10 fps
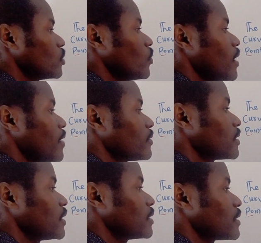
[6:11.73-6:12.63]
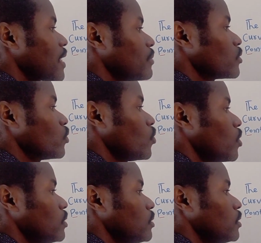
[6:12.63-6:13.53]
So we have 6 times
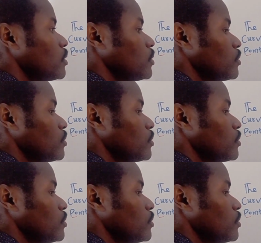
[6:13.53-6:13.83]
1,